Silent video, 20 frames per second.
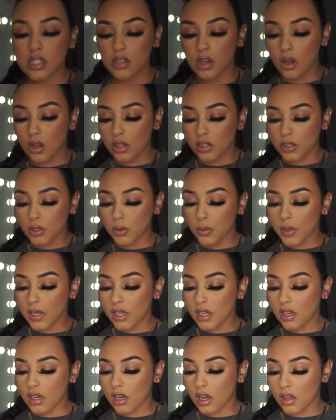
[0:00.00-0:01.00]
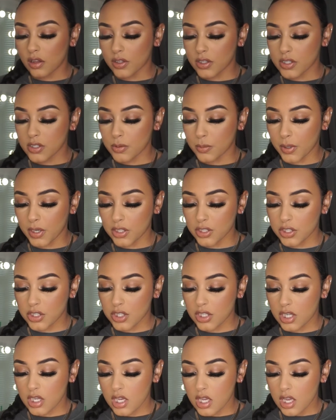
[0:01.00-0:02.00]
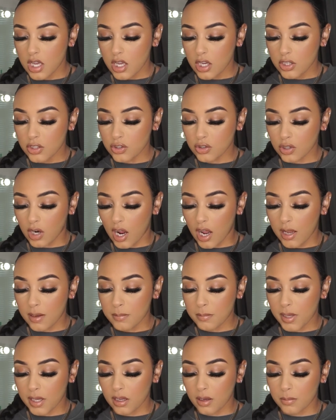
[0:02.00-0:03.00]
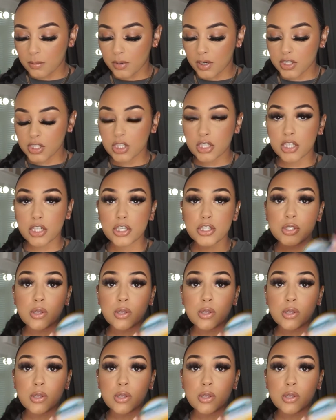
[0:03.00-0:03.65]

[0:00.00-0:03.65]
called Quick Color Switch Dry Makeup Brush Cleaner.